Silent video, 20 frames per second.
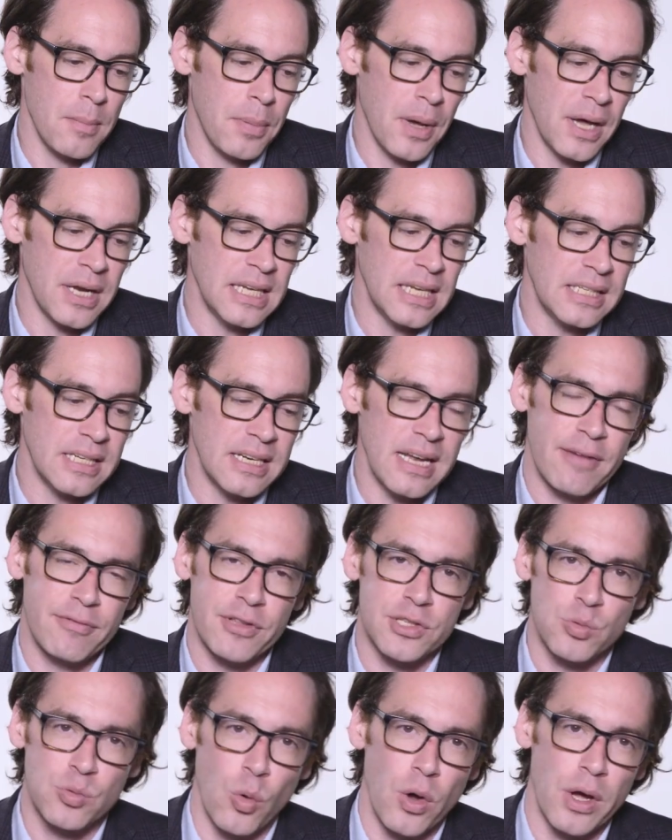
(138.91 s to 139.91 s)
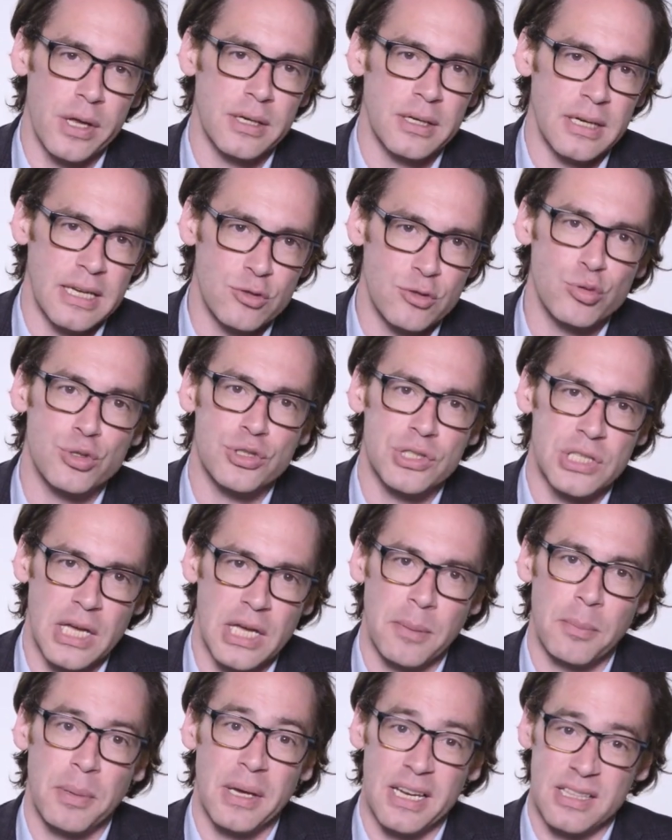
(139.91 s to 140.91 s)
but he did have this one
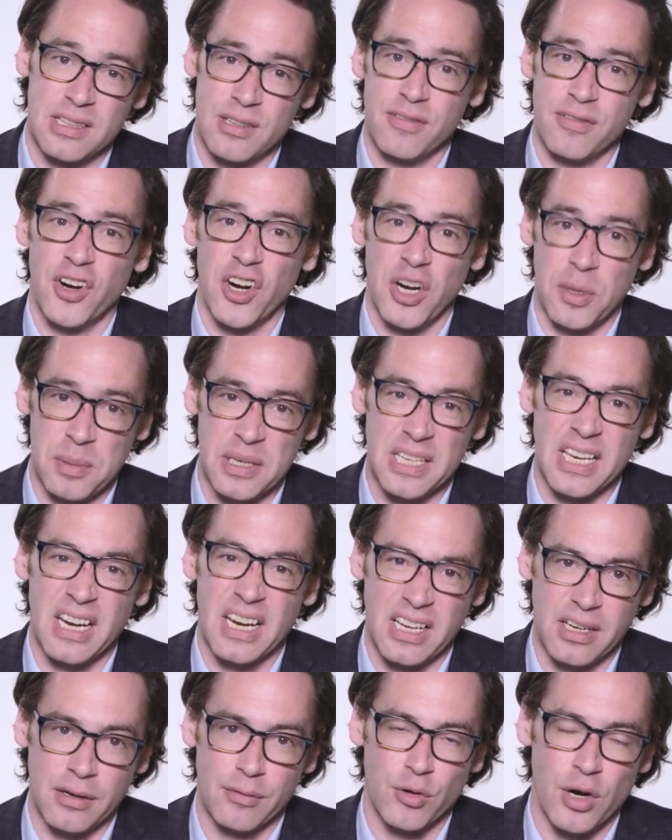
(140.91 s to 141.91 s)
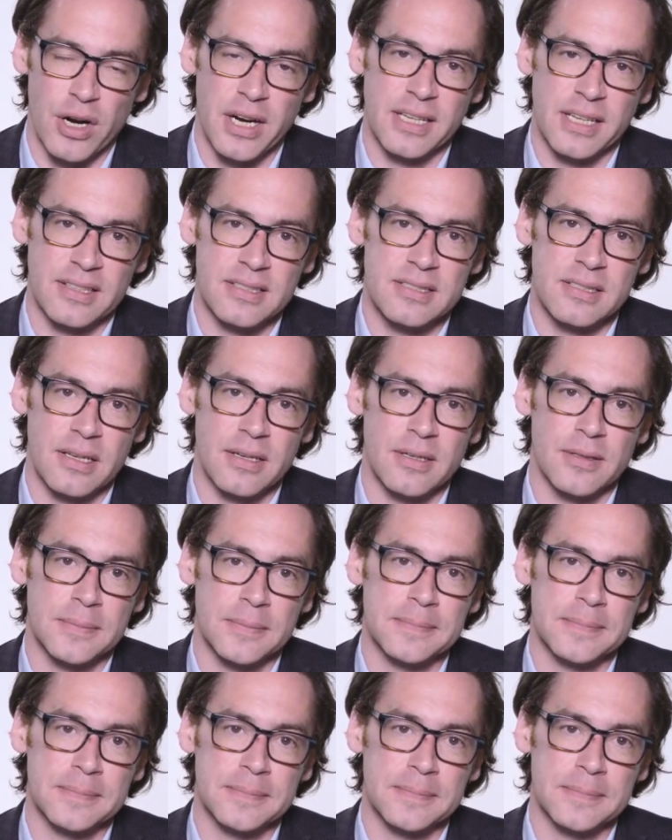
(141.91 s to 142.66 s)
interesting bit at the very beginning of writing this letter.